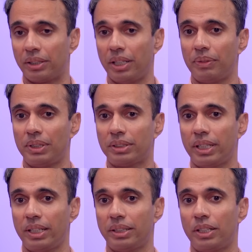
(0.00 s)
they will
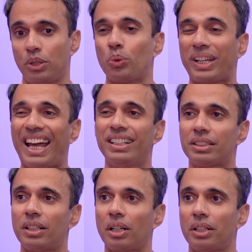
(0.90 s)
say that you can
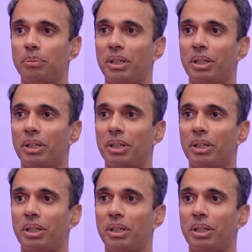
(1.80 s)
start it,